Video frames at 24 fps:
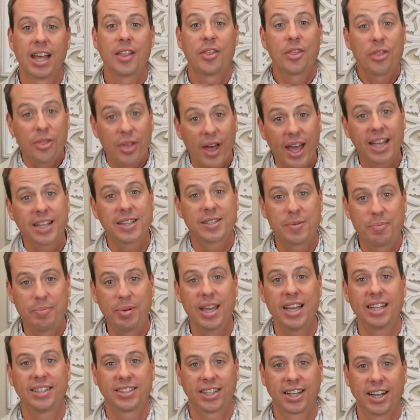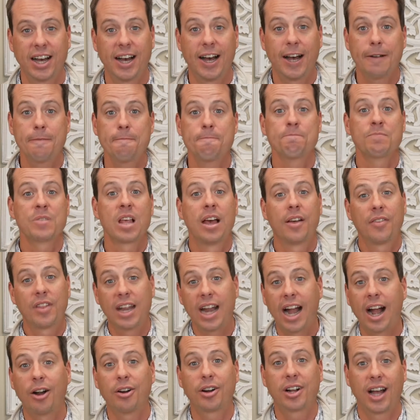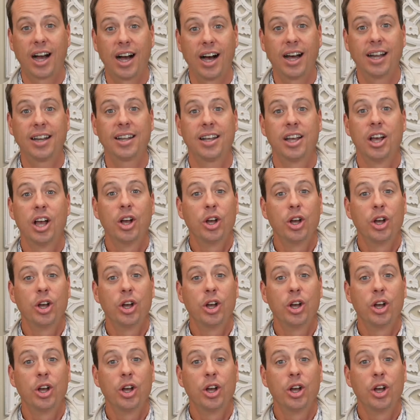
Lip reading: Thanks be to God that our God,